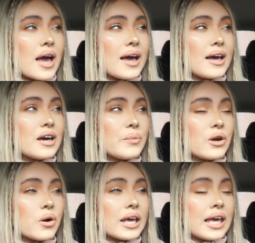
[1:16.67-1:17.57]
we
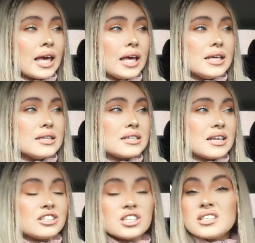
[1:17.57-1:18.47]
got our keys,
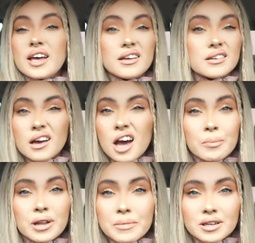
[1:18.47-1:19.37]
let's just say, a
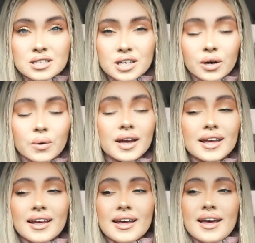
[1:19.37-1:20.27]
couple of months ago,
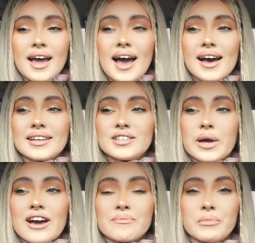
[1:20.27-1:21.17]
and we
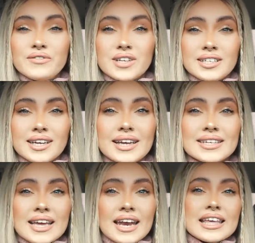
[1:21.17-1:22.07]
haven't moved in yet, it's
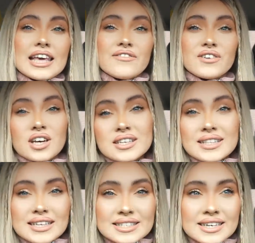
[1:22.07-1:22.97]
kind of given us
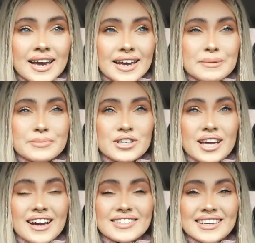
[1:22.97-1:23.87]
this time to
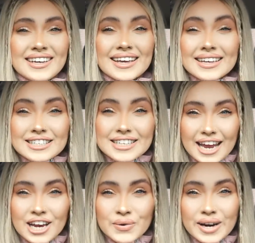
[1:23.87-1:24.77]
actually like
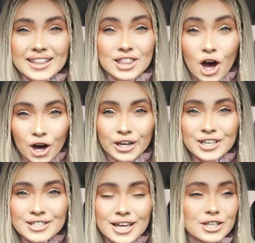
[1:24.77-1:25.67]
decorate the
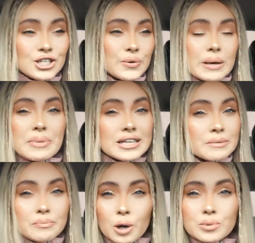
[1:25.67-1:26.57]
house and do wee bits
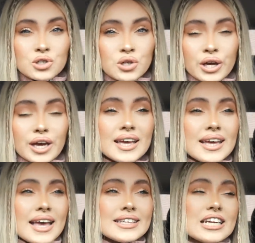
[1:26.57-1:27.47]
and bobs to it,
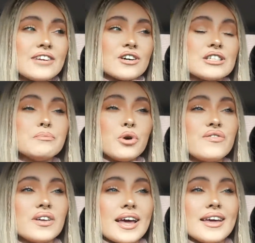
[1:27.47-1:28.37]
instead of us
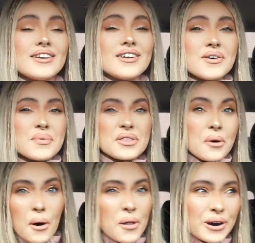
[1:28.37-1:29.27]
moving in with
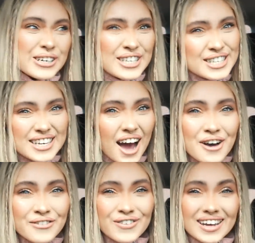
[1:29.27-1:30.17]
all our
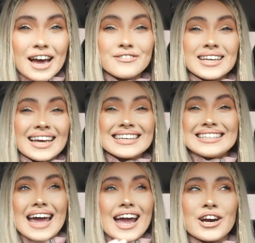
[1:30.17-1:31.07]
stuff and have to like
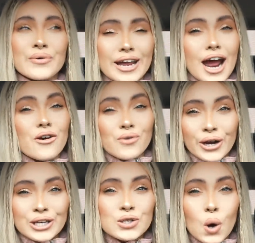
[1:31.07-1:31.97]
decorate
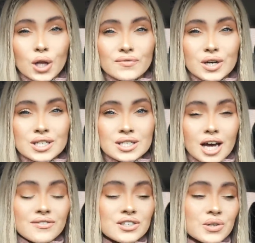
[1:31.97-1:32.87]
around all of our
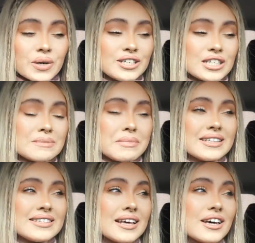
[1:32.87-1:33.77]
stuff. So it just
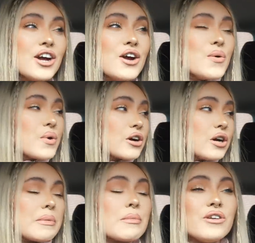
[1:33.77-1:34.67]
means that we're
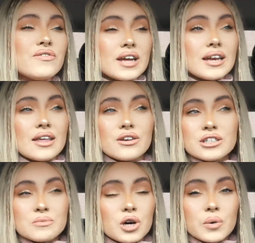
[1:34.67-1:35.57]
gonna be moving in either
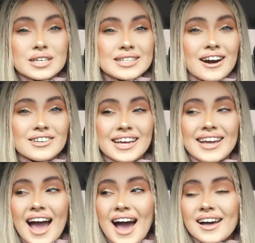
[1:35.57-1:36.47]
tomorrow or Saturday,
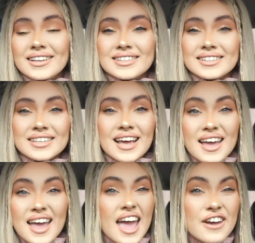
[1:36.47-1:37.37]
and
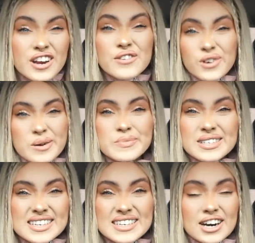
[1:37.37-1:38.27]
every
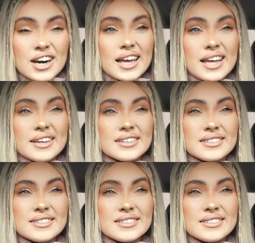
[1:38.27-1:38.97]
room's nearly